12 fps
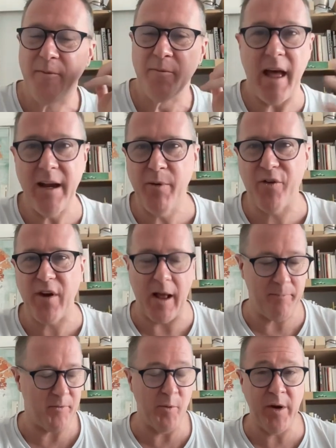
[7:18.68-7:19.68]
And
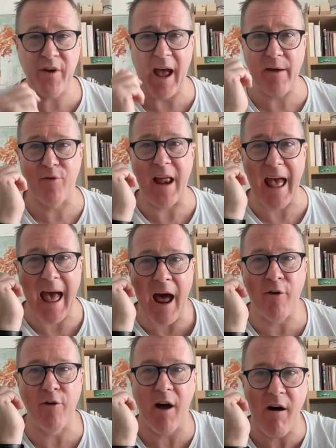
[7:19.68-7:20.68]
we chatted for an
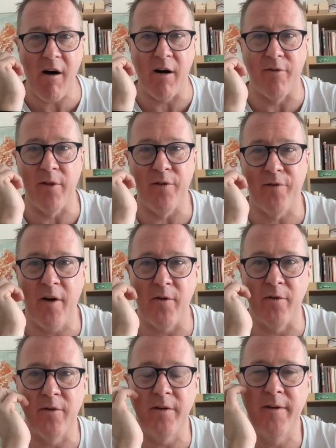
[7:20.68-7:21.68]
hour and a half on the
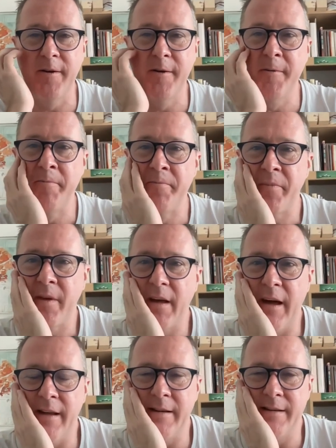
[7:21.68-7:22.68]
phone.
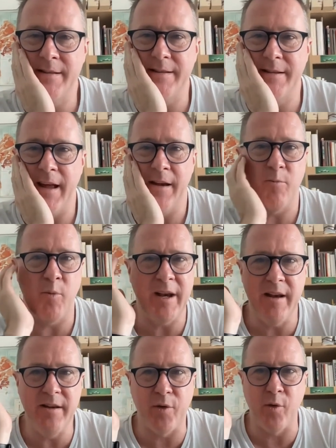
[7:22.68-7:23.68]
And we
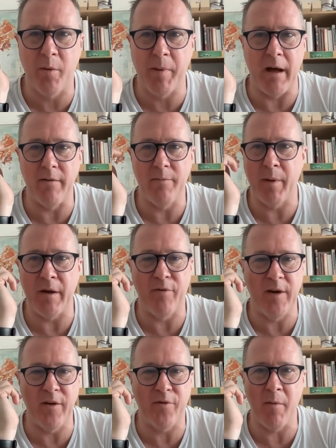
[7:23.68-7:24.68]
didn't talk about Big
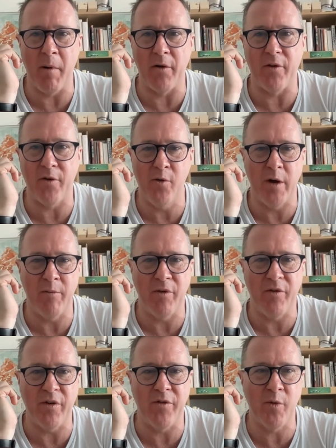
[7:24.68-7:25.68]
Finish very much at all. He
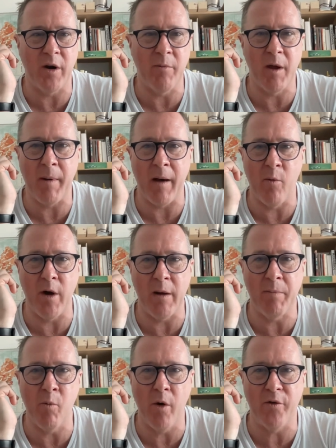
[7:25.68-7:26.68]
was just talking to me about what he'd
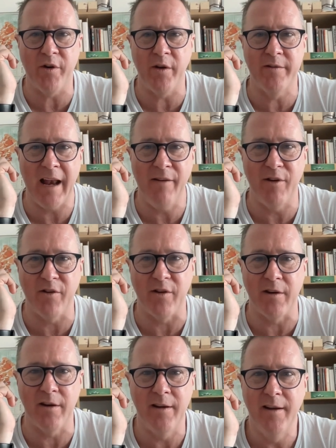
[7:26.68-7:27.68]
been watching on
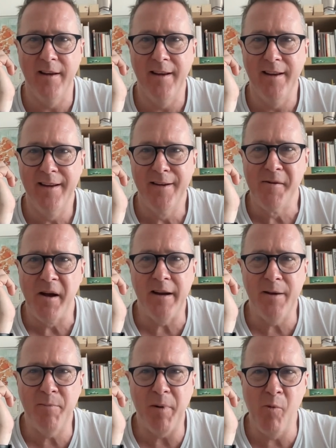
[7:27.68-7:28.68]
television. And
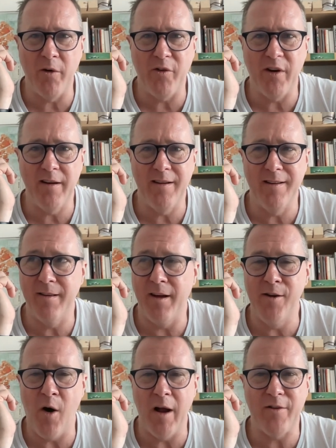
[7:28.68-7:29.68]
he'd been watching A
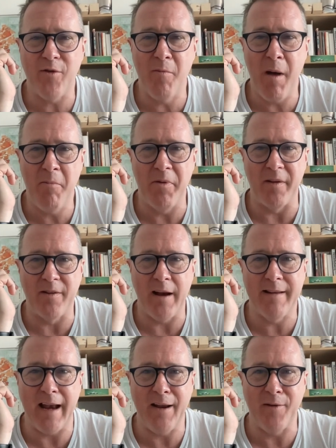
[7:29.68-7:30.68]
Night to Remember, the
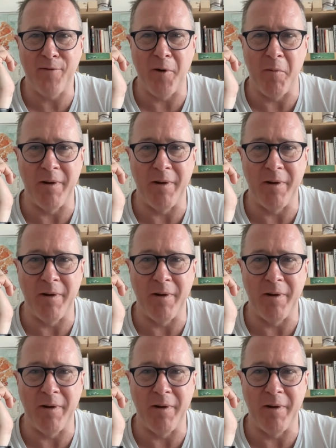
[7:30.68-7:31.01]
Titanic film.